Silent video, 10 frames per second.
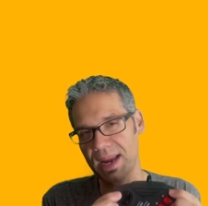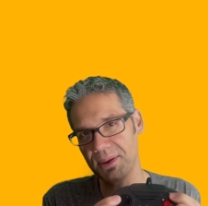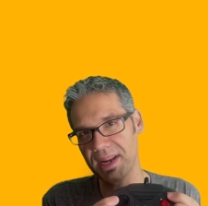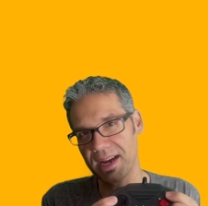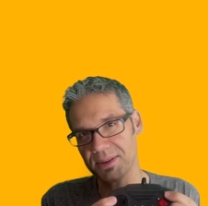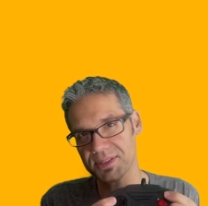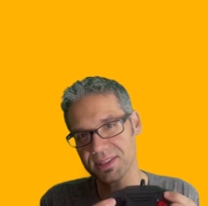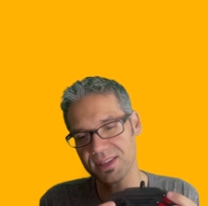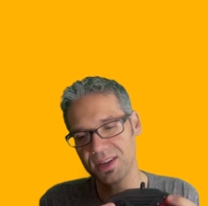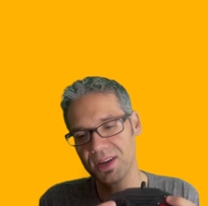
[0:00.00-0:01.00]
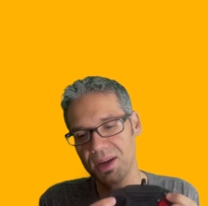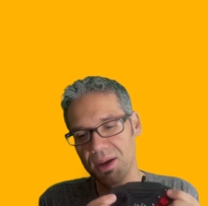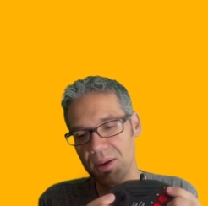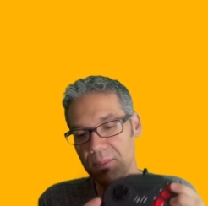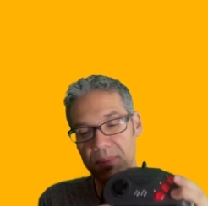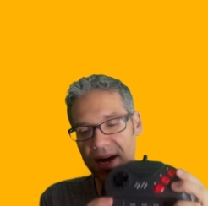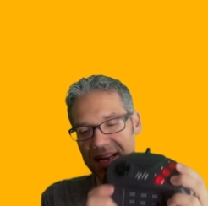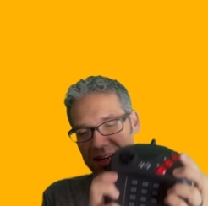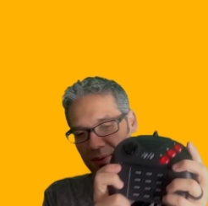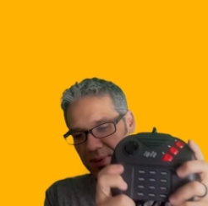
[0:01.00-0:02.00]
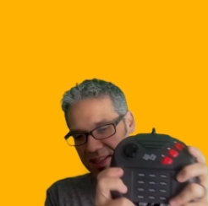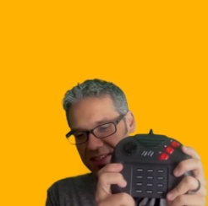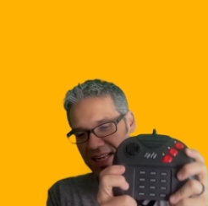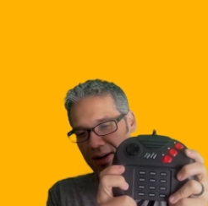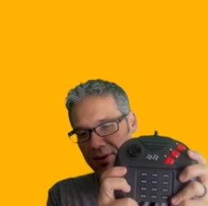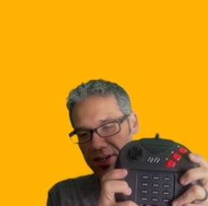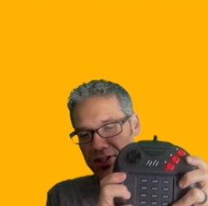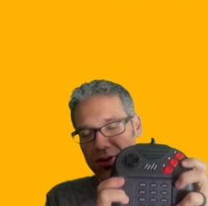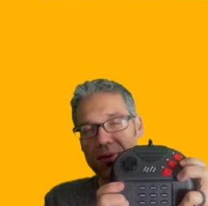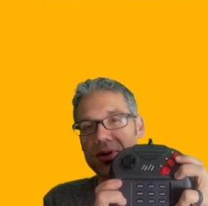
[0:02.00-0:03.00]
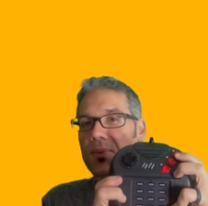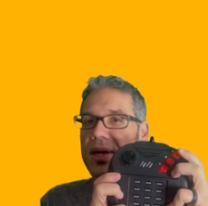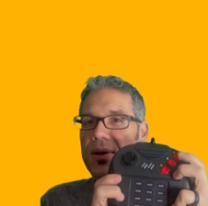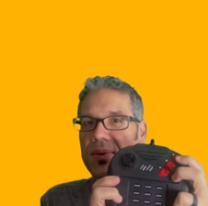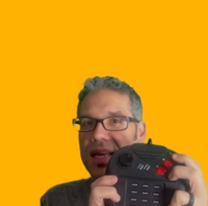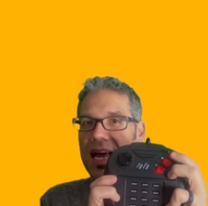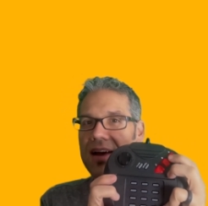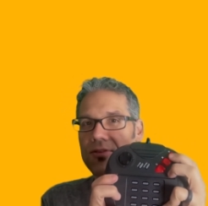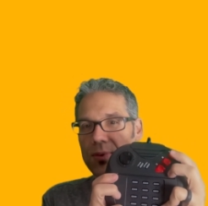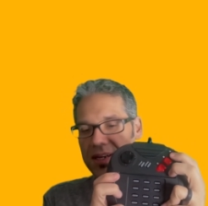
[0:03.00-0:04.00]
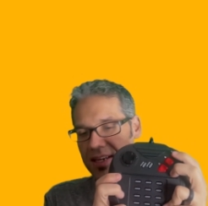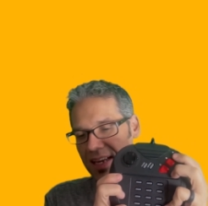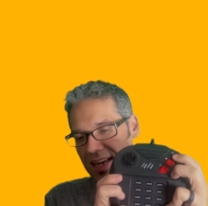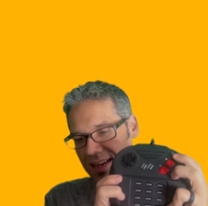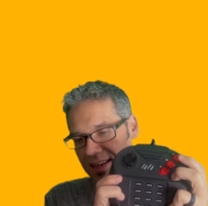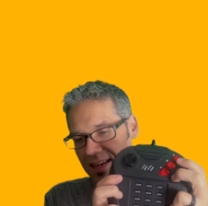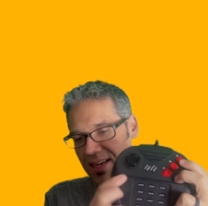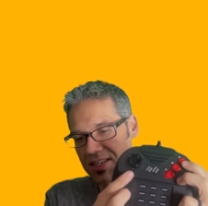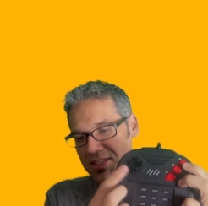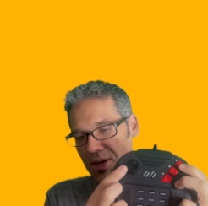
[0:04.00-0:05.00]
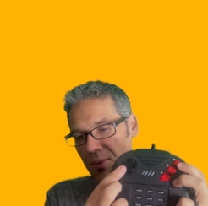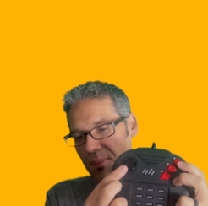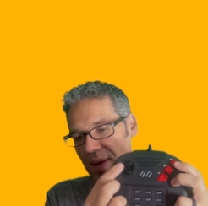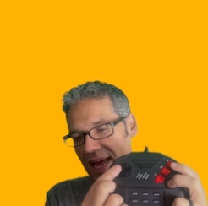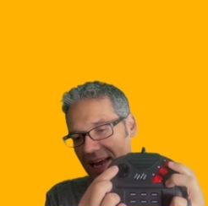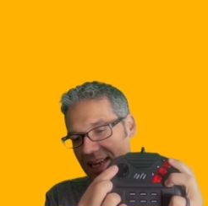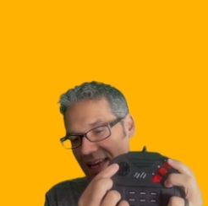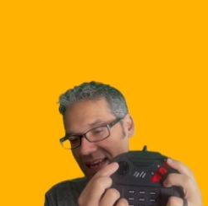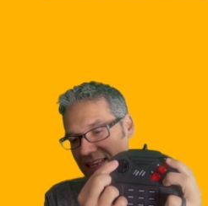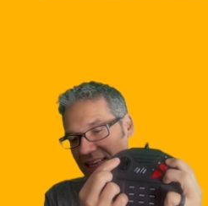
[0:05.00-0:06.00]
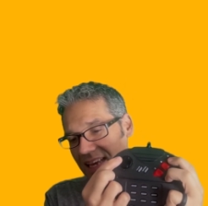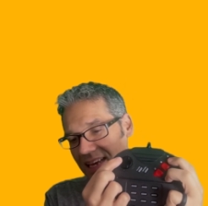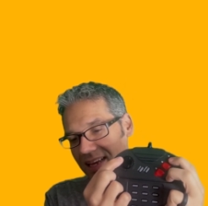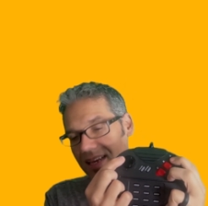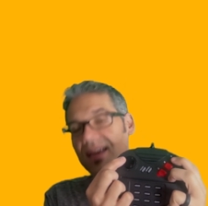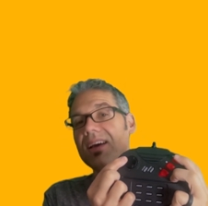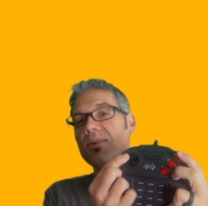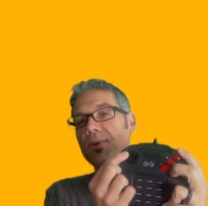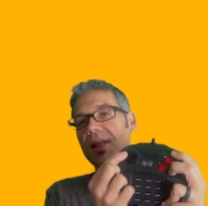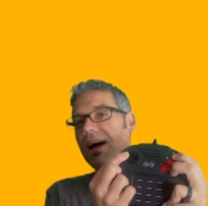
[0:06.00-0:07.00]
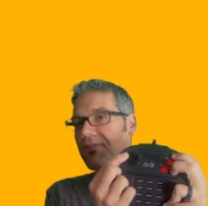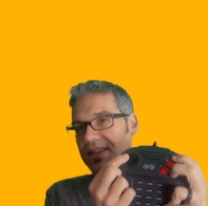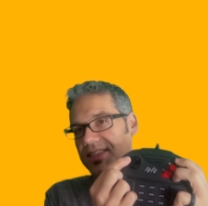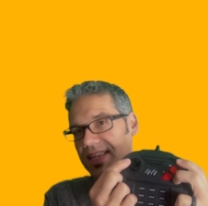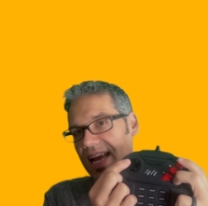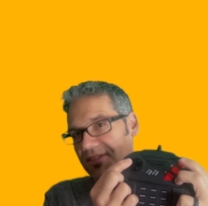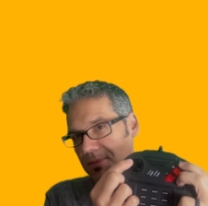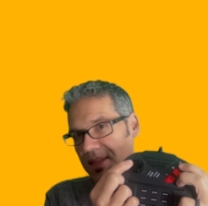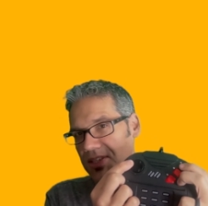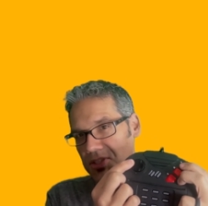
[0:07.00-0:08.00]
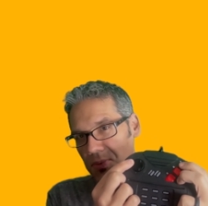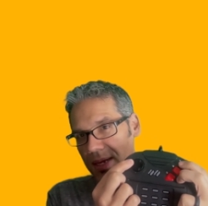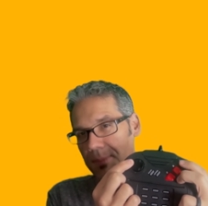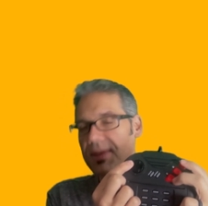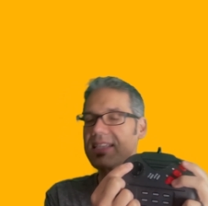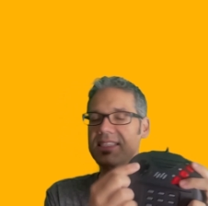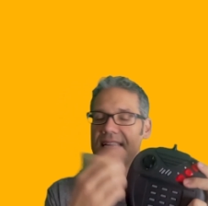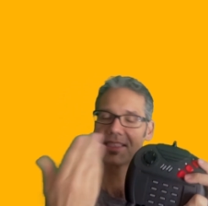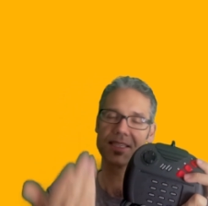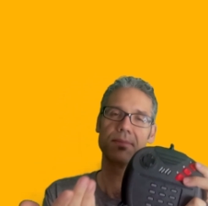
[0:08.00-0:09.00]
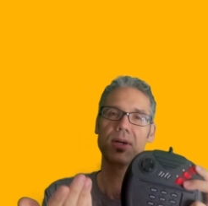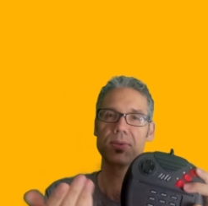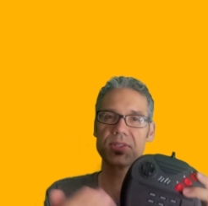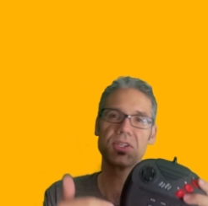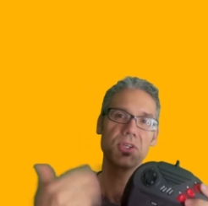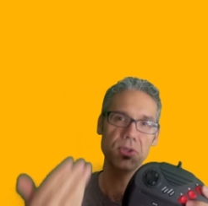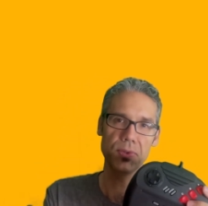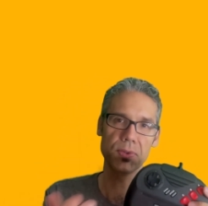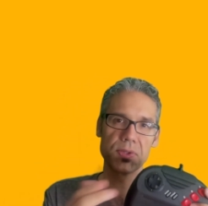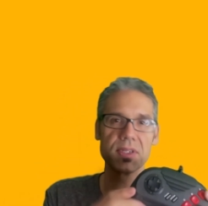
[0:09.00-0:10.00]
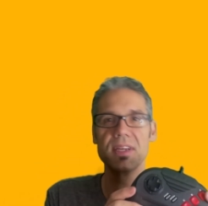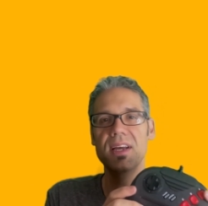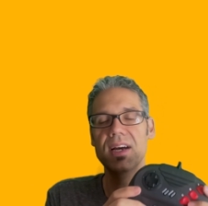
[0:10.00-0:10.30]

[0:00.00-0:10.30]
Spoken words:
roundhouse. But with the standard controller, we only have one kick. So back and kick will obviously have to be the sweep, because that's the most used.